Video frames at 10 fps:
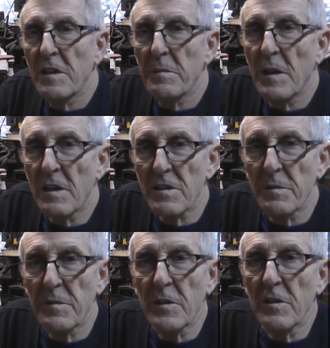D makes
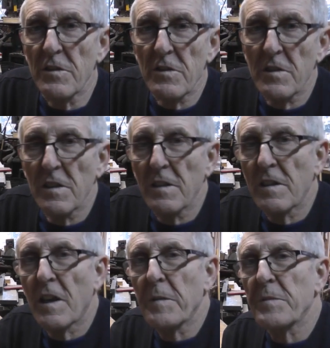them for, is
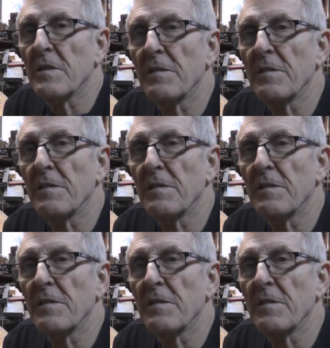cups.